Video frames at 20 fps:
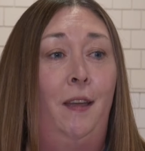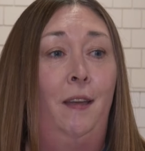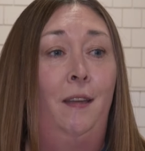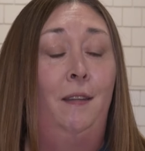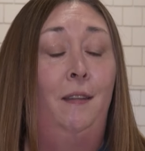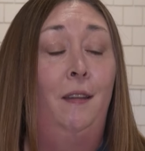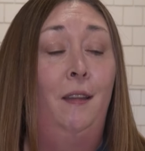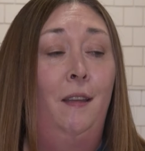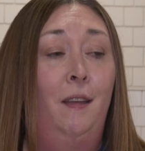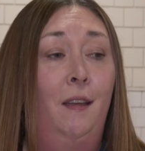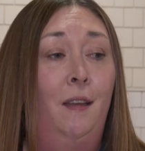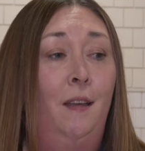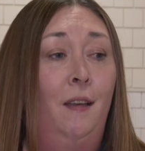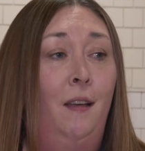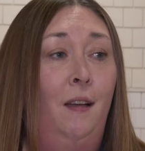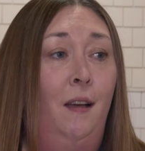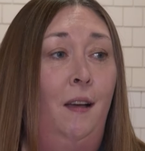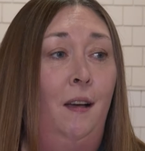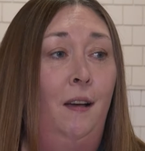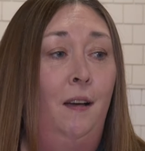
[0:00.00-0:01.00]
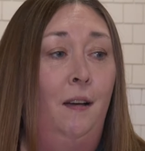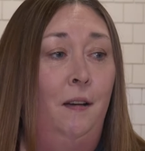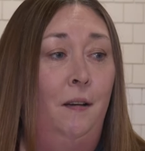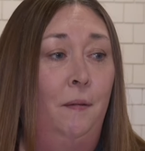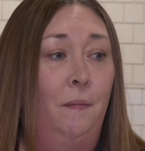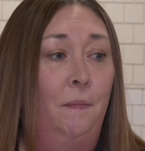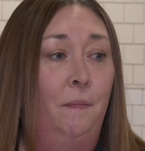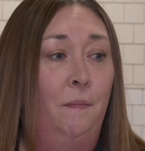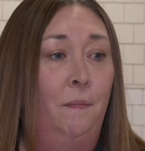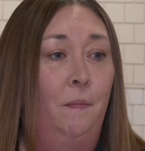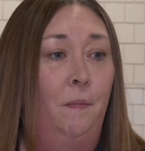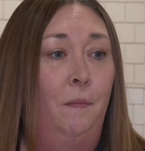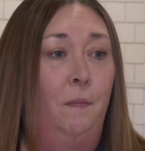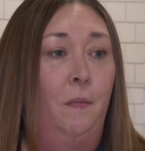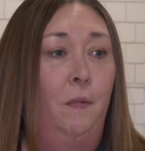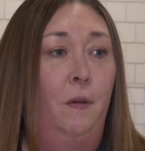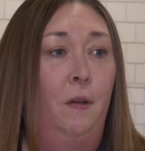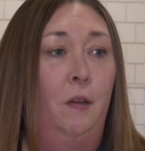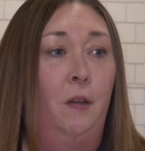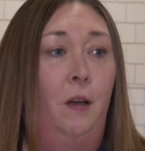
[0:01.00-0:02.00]
And
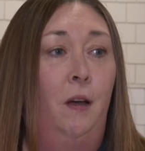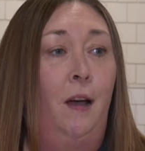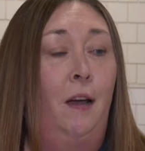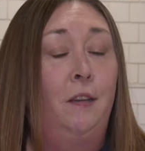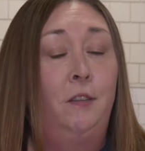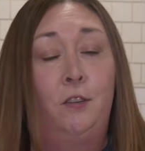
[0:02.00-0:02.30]
I